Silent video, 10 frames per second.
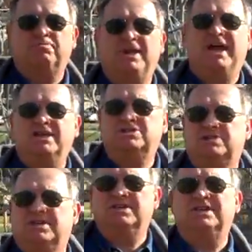
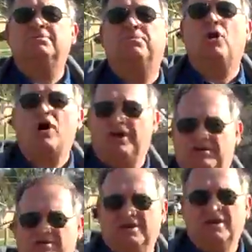plants that didn't belong
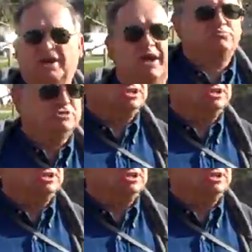here, like